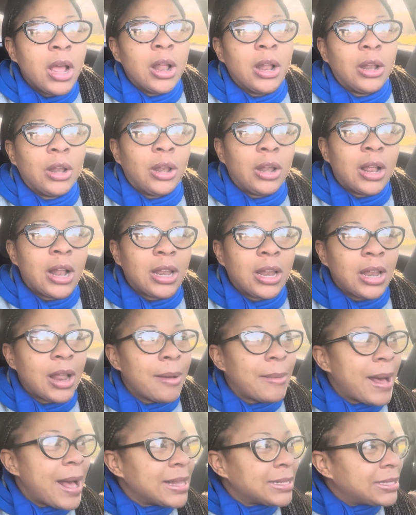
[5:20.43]
La la la
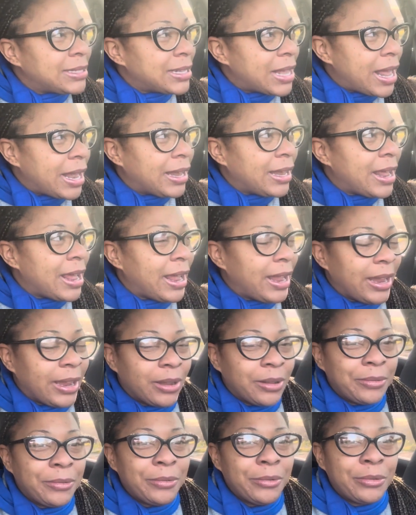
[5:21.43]
ba Sunday.
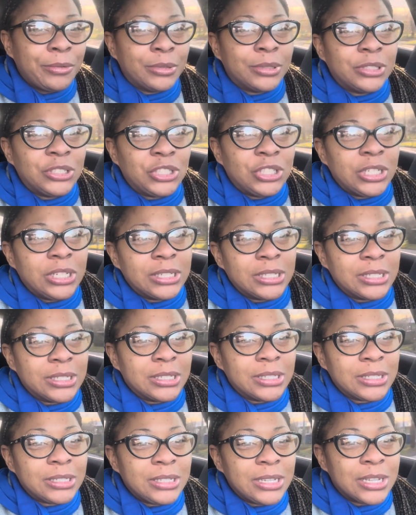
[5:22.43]

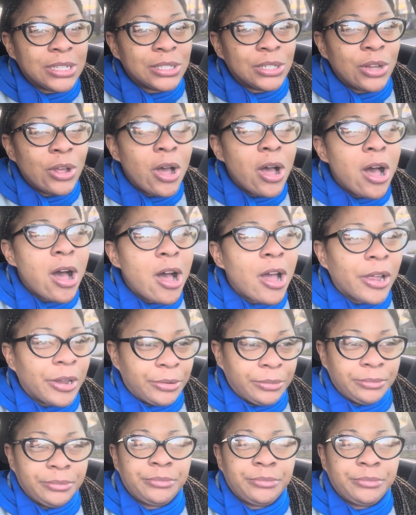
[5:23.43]
Jesus. Yes, Lord.